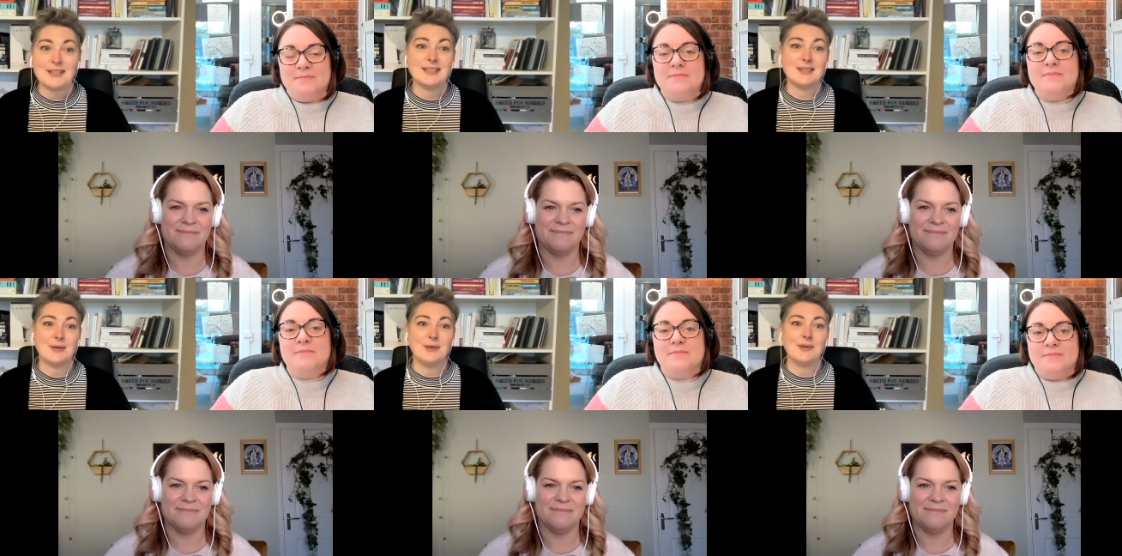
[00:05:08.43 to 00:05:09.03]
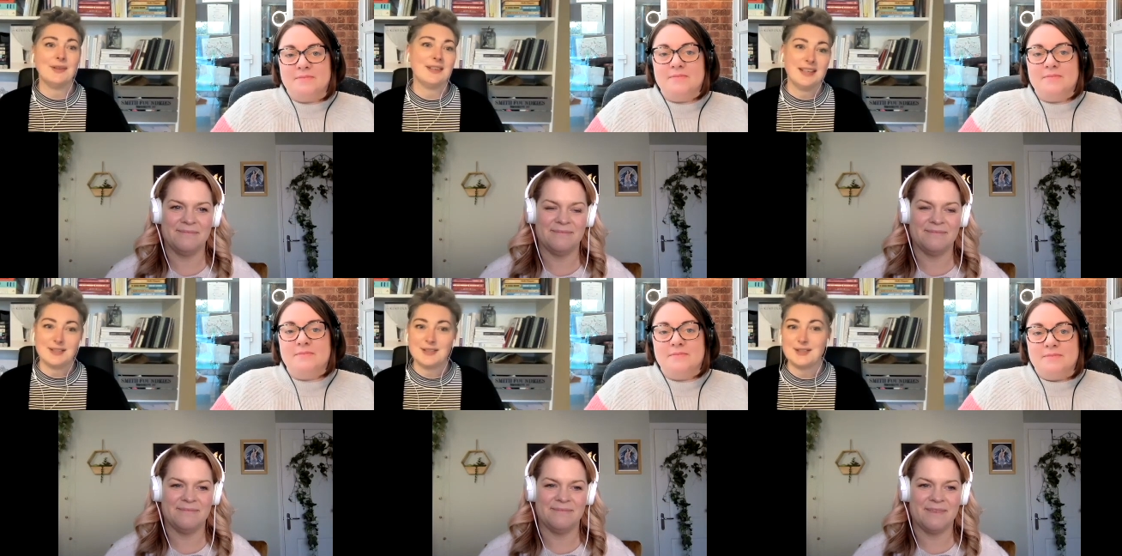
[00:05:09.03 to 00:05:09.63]
Speaker 1: So you're
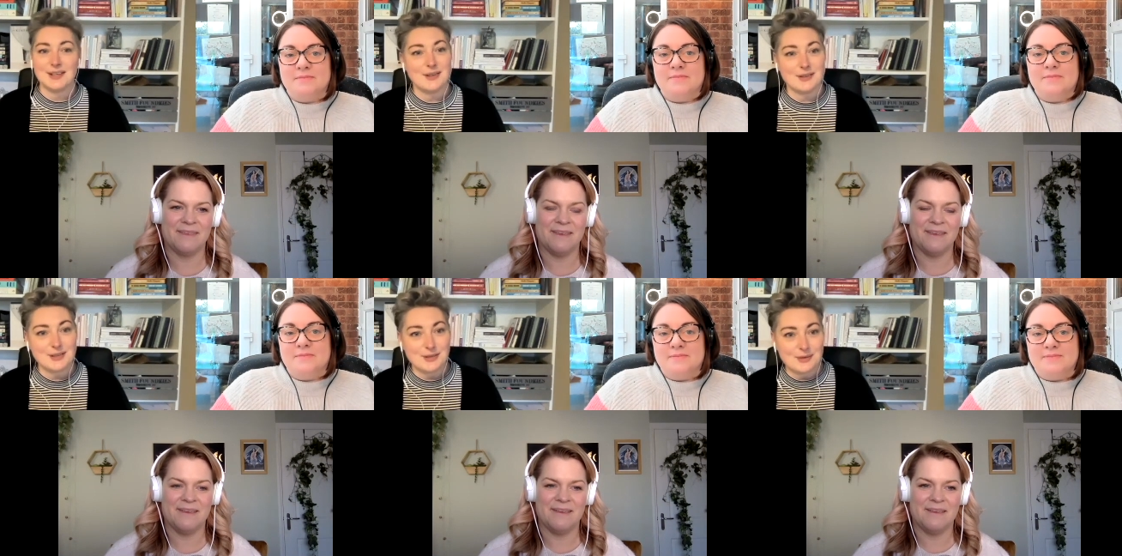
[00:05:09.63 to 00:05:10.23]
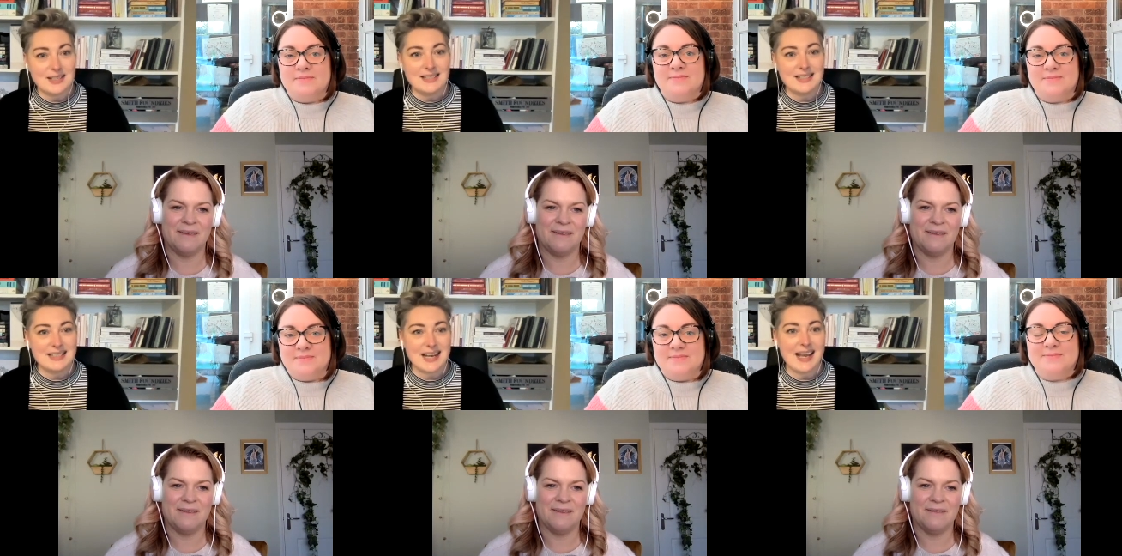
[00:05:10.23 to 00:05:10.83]
here to share your story
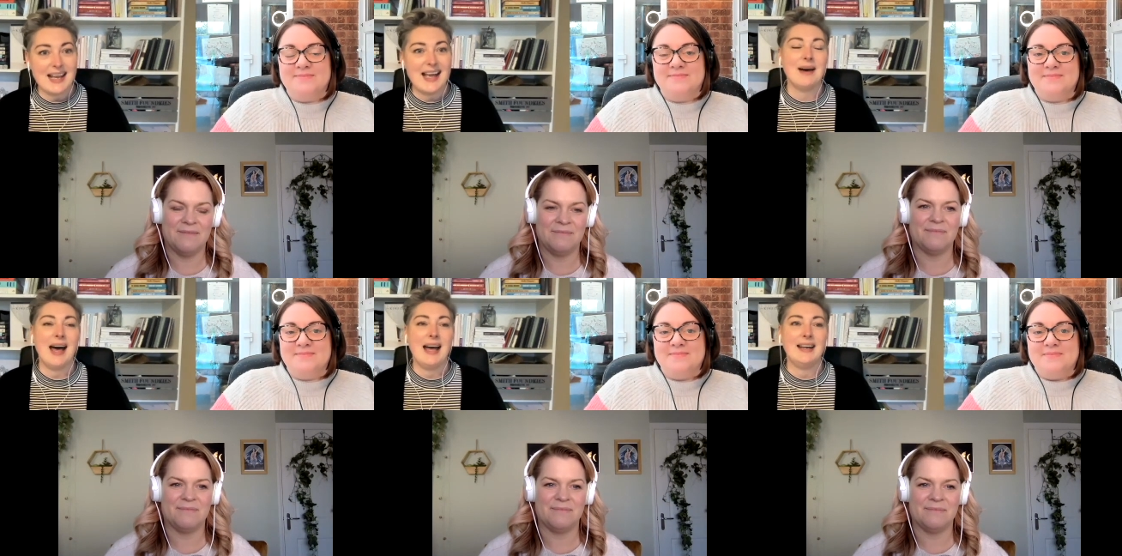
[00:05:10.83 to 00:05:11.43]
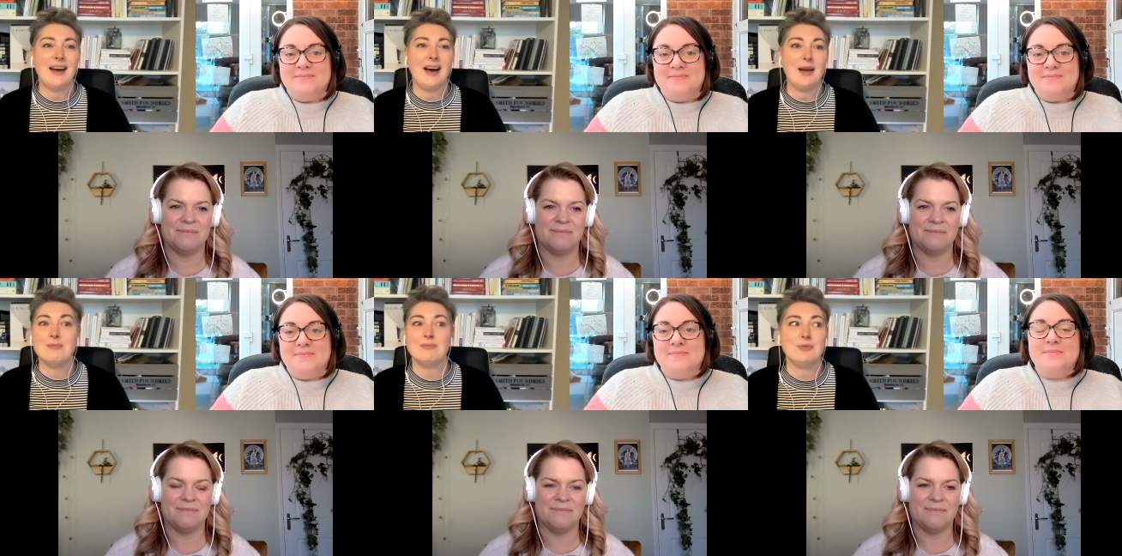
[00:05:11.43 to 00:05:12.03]
today, and
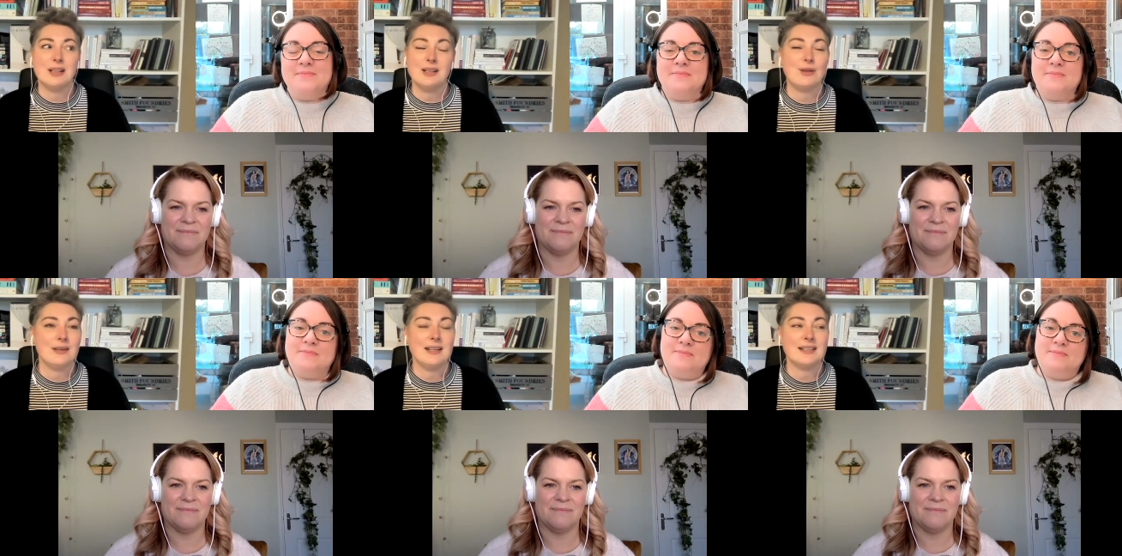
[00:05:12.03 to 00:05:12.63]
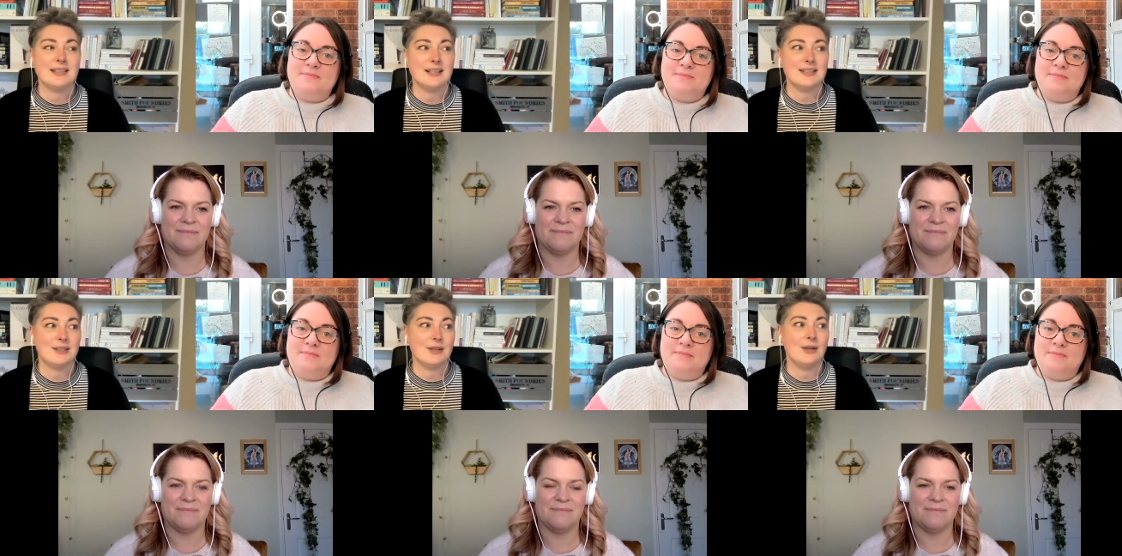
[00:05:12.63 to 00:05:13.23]
I'm really curious
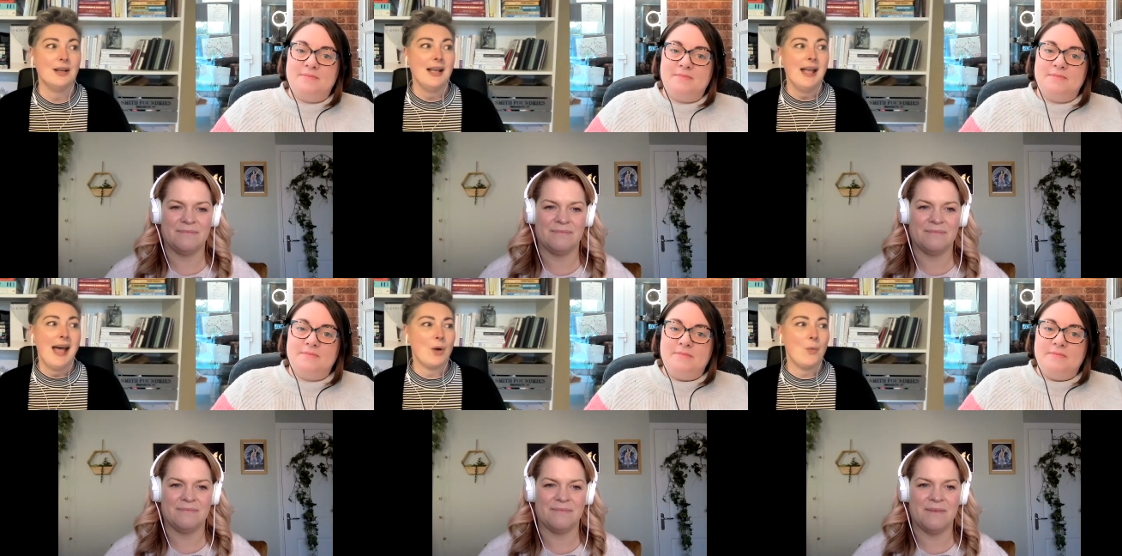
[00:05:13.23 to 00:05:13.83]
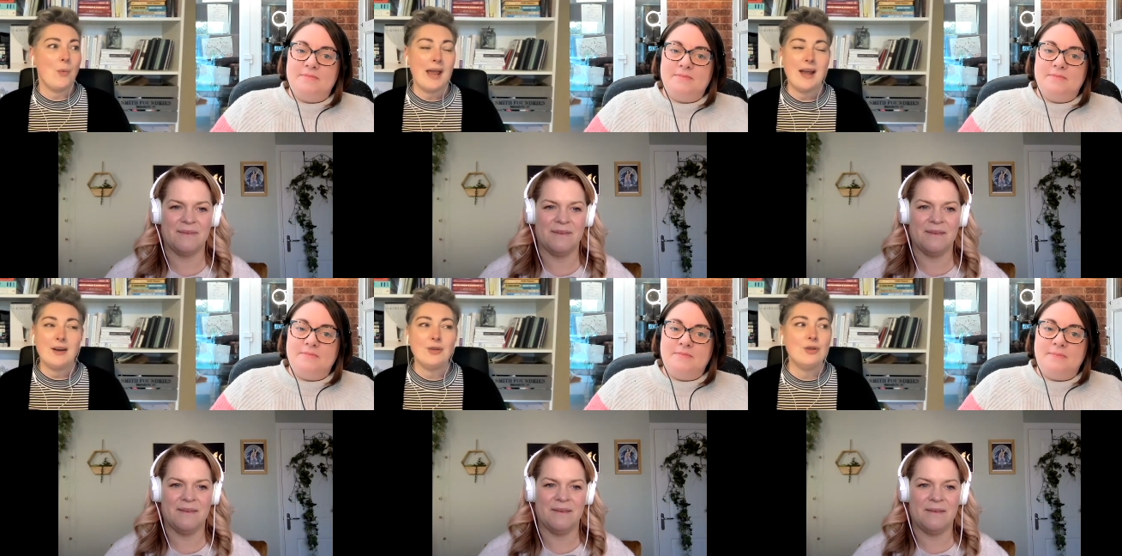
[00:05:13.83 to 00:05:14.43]
as to
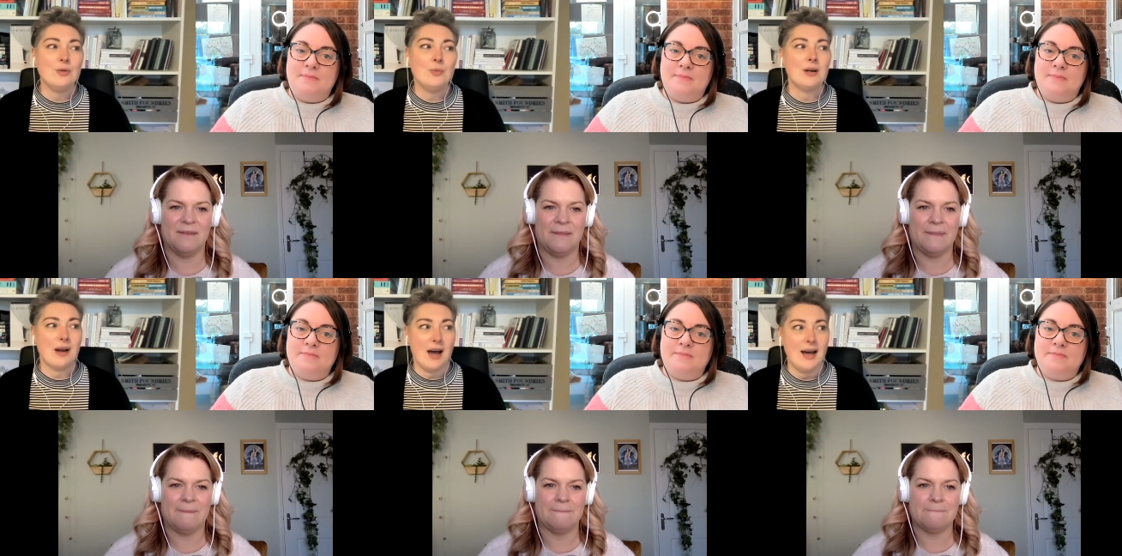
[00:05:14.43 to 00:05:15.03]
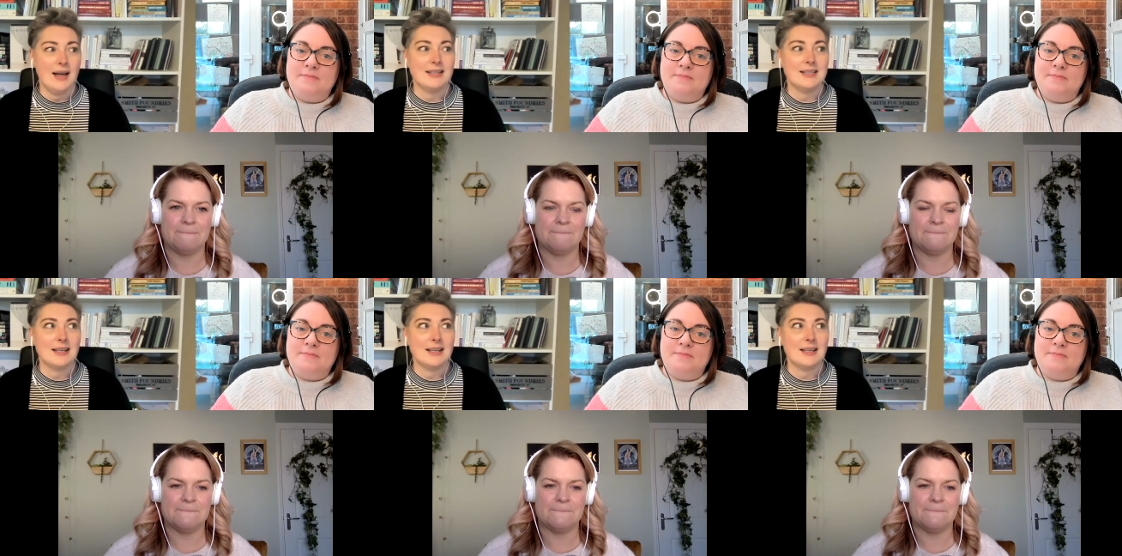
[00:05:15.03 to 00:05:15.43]
where you were at